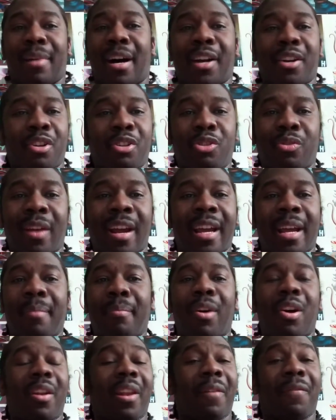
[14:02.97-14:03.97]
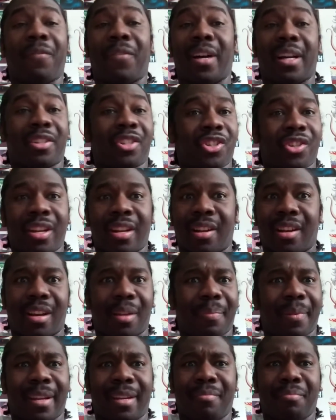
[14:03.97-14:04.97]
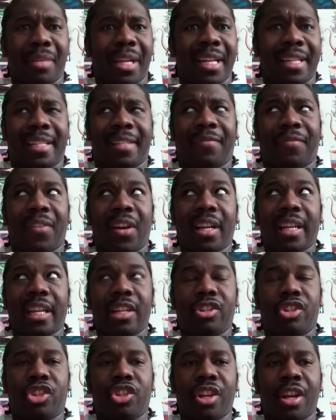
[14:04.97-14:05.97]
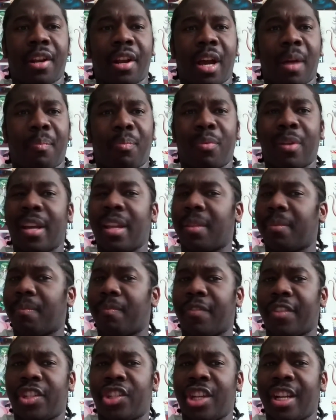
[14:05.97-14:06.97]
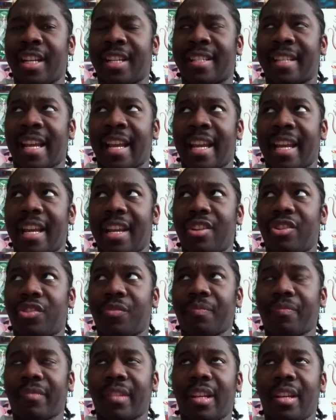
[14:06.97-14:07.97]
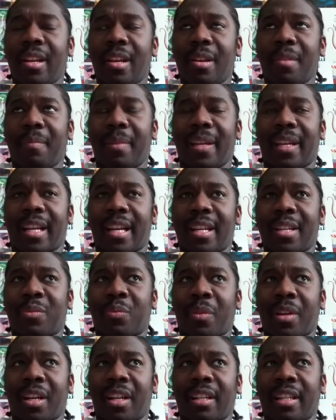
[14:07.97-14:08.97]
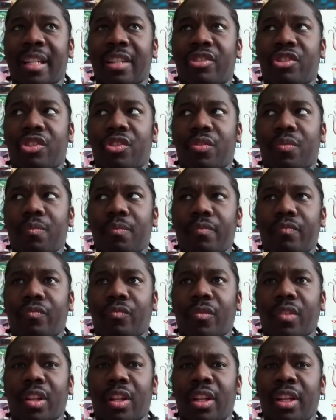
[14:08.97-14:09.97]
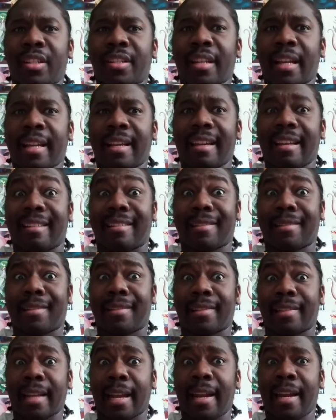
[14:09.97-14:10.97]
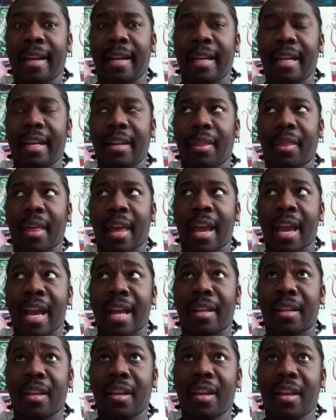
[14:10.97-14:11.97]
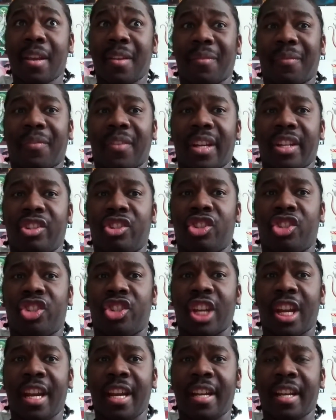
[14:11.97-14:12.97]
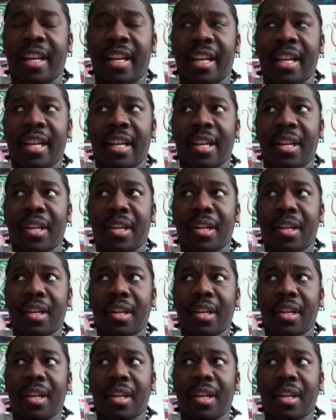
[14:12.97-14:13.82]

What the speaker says: modern Dragon Ball to fuck shit up. And it's fucking shit up with Vegeta's age. Because, well, looks like it's saying that Vegeta